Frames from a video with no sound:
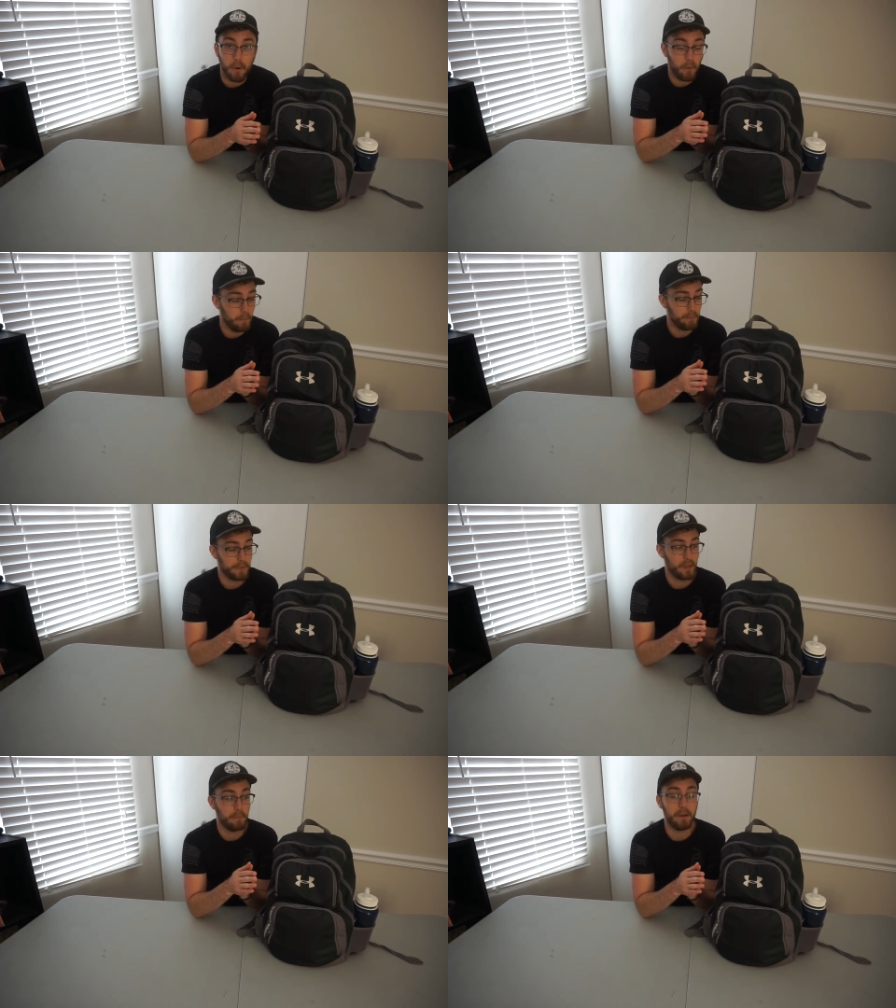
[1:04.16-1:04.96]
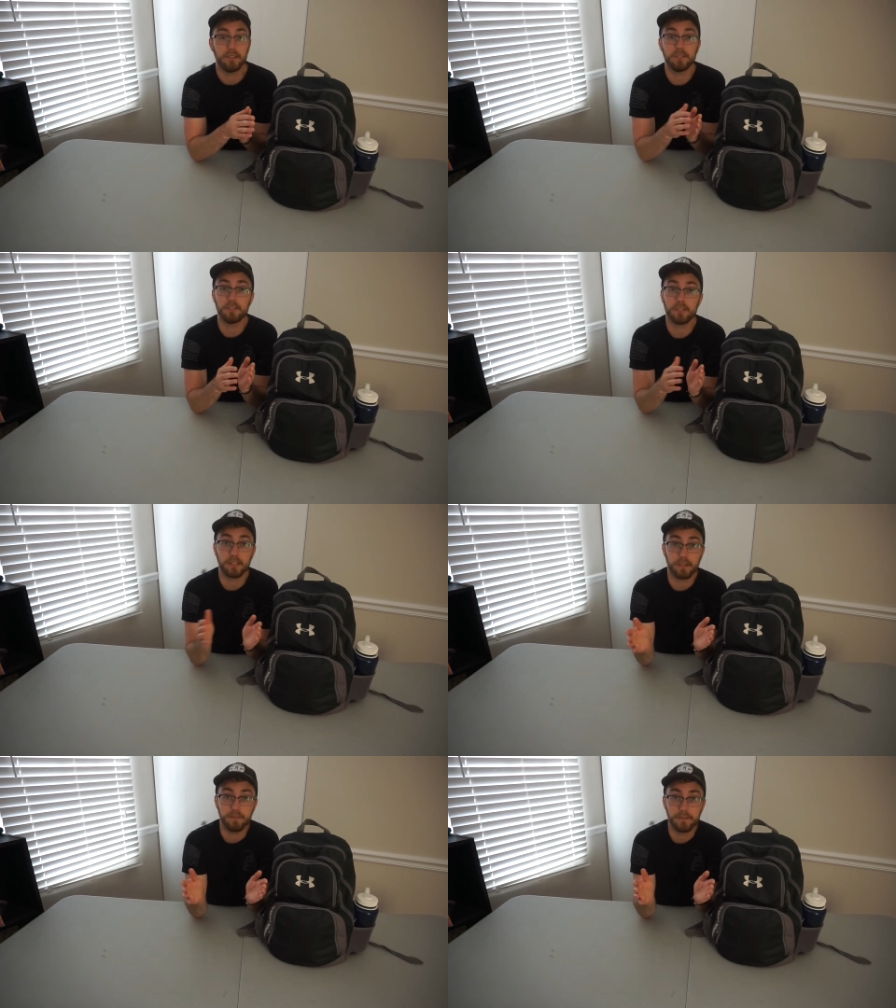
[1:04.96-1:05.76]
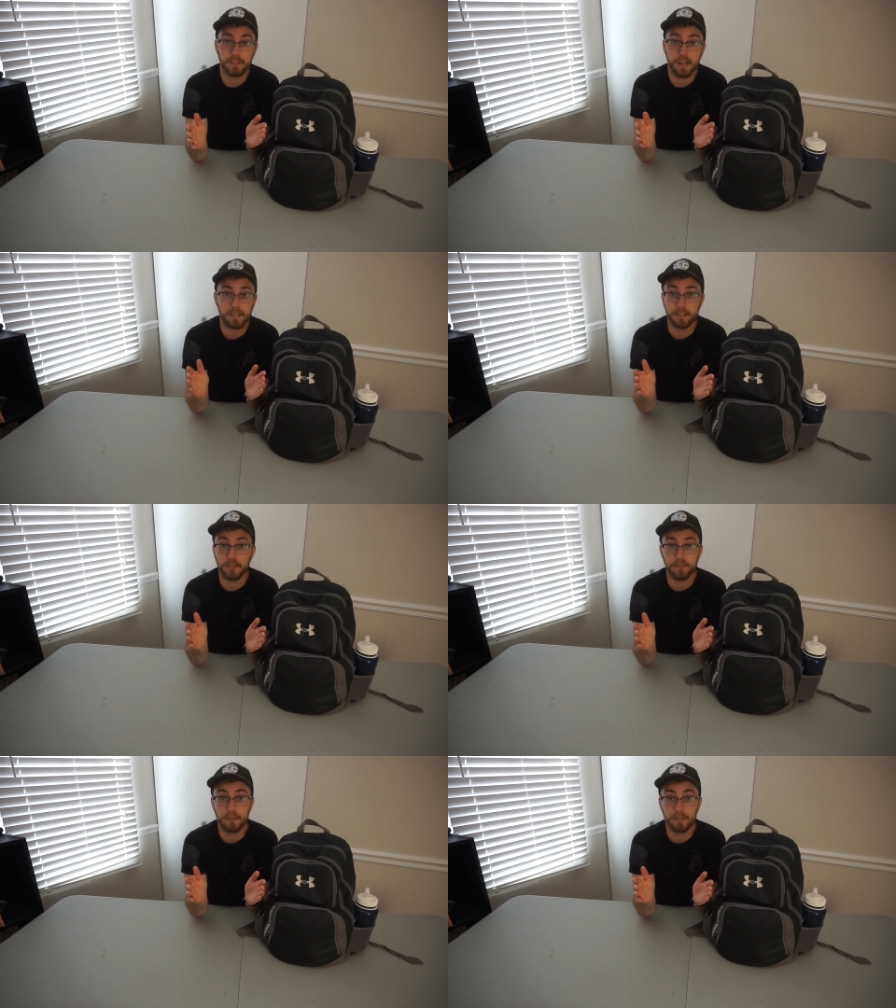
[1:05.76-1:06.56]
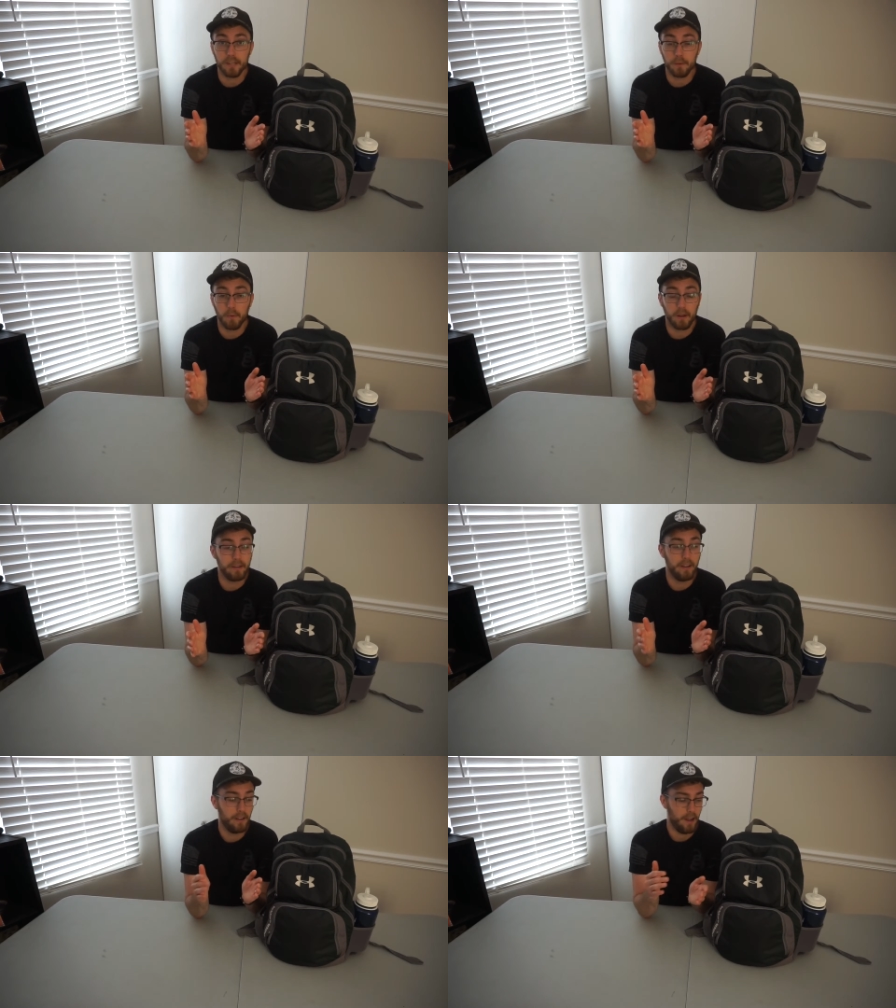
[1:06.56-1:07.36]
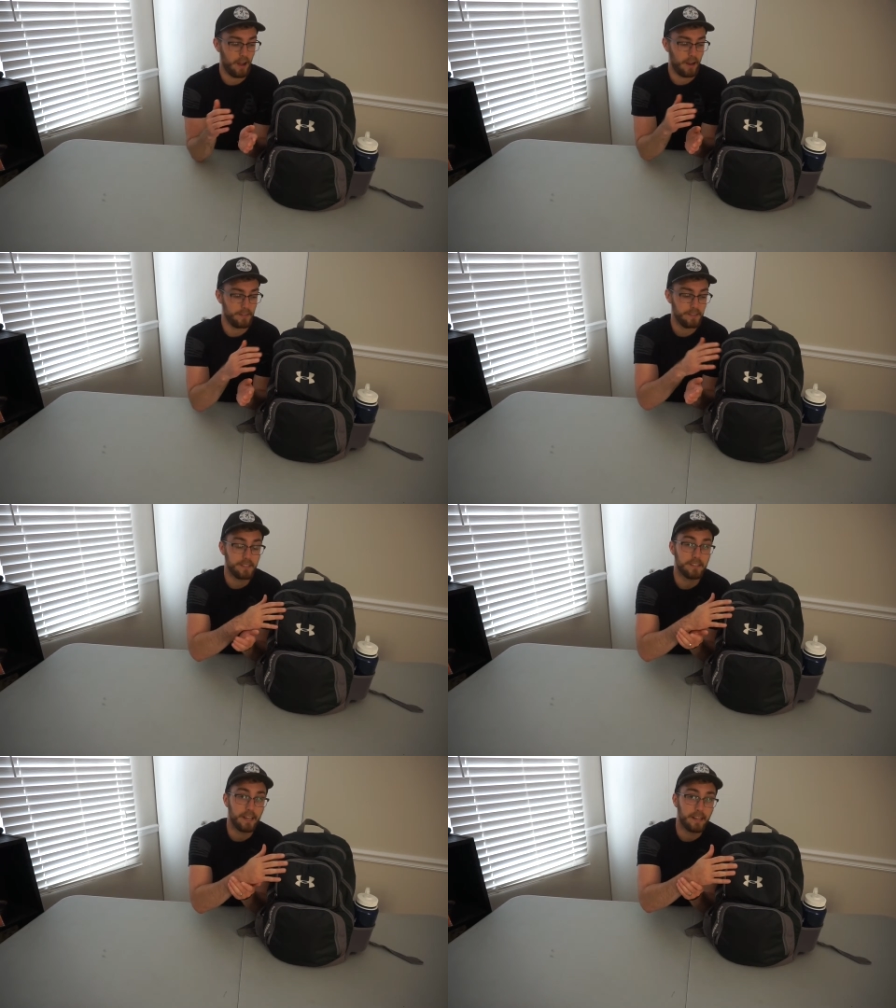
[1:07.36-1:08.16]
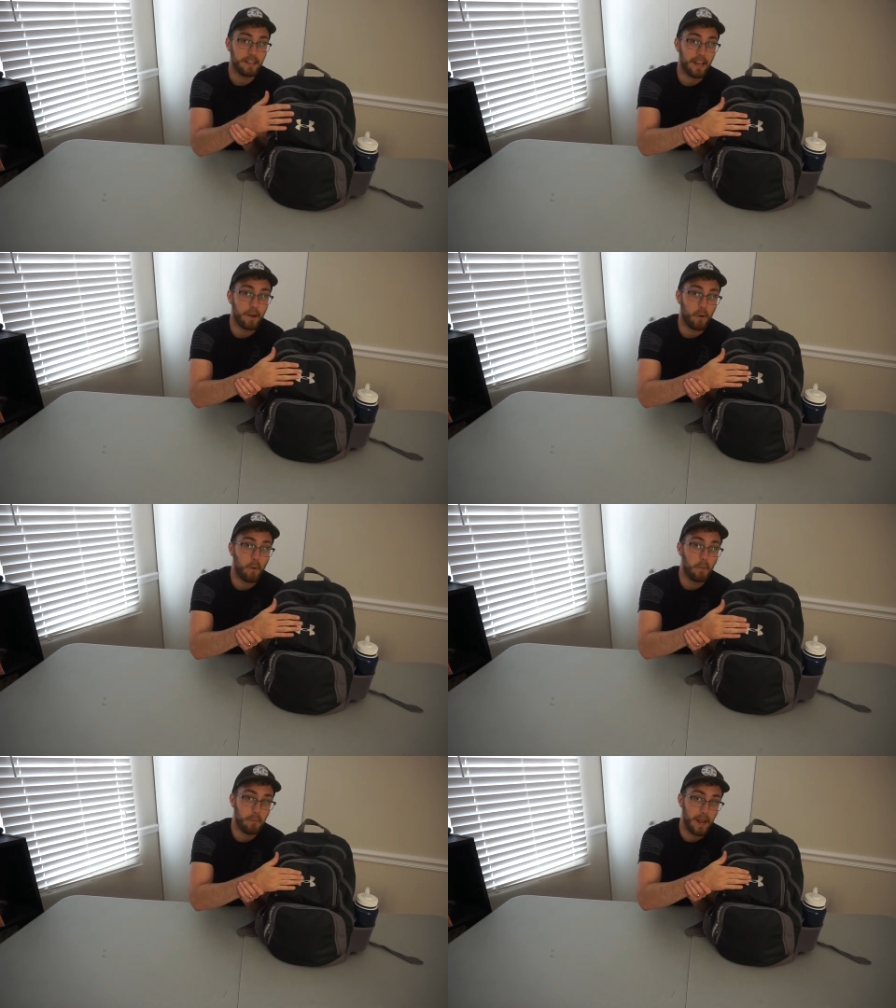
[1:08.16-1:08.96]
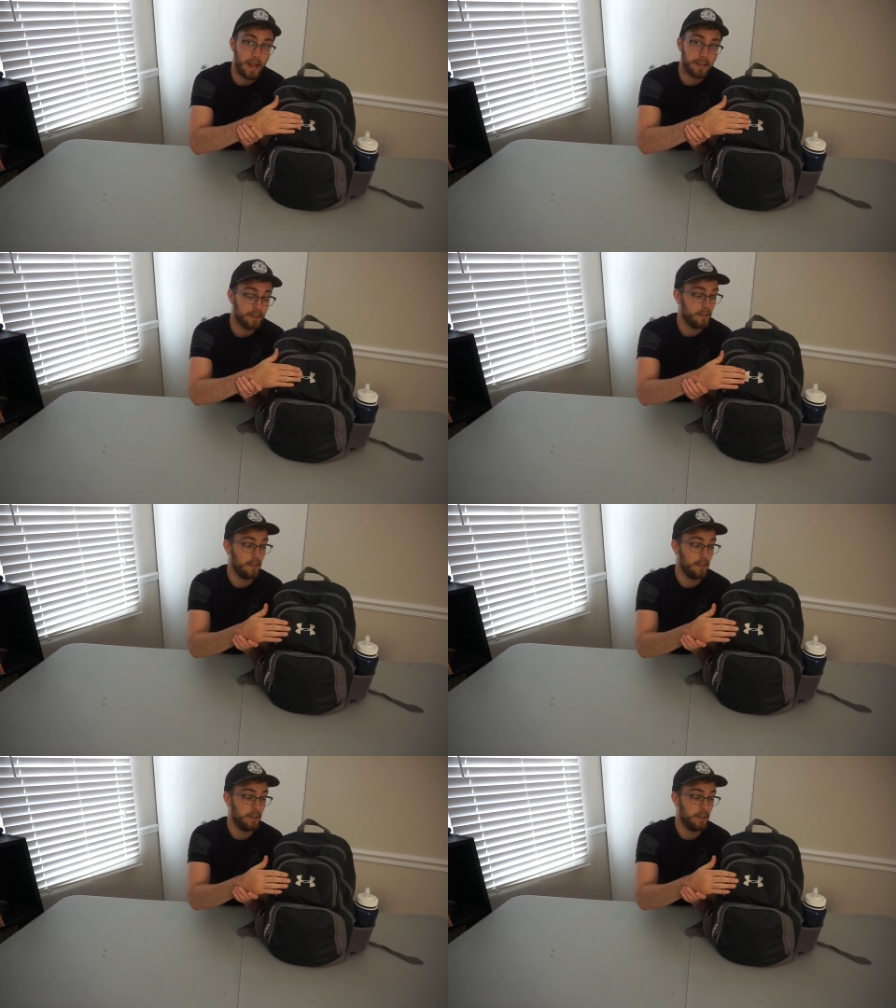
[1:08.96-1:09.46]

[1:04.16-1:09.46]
home, but just to not to confuse anyone, this is a get home bag.